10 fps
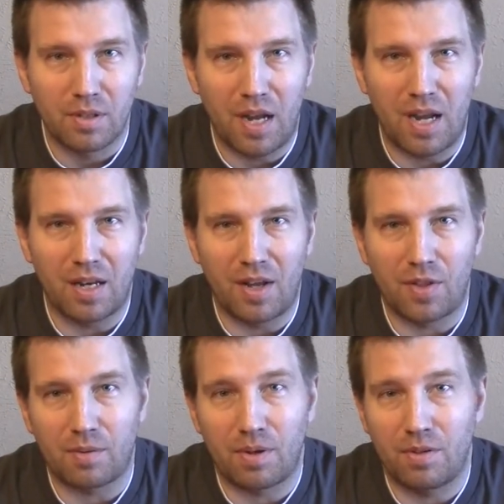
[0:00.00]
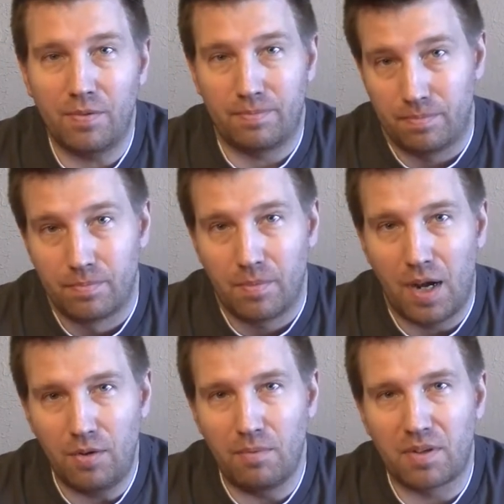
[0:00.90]
And I thought to myself,
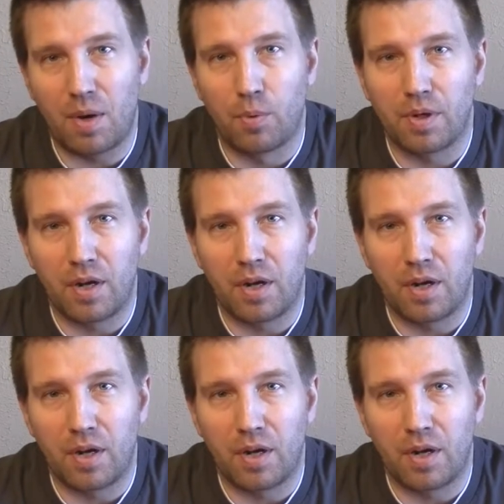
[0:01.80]
I do have a Top one